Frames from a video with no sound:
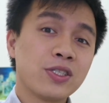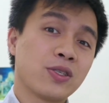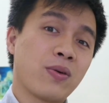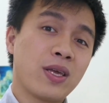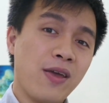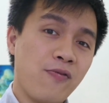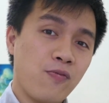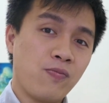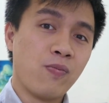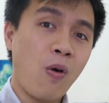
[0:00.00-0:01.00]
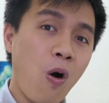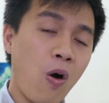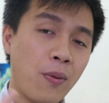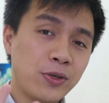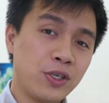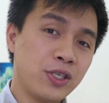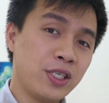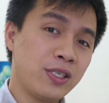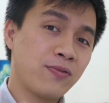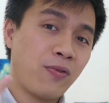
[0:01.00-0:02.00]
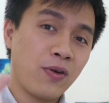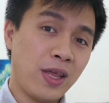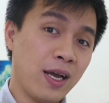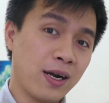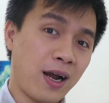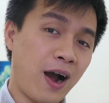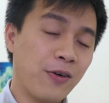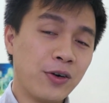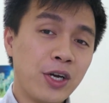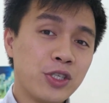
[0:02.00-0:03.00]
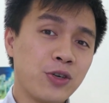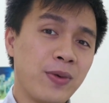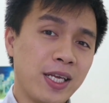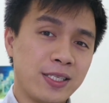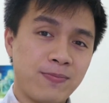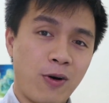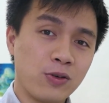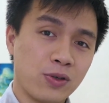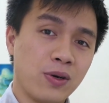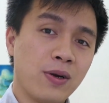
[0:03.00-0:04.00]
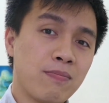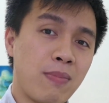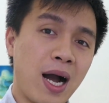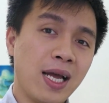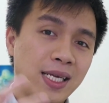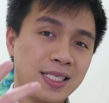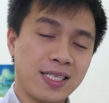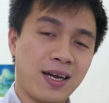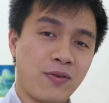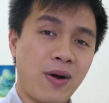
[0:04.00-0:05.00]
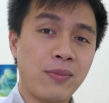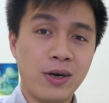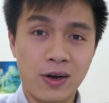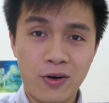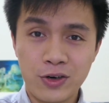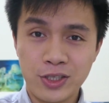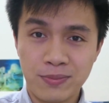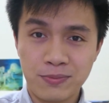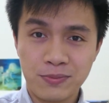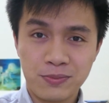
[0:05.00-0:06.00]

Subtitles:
so give more opportunities for their account to be exposed by Instagram algorithm.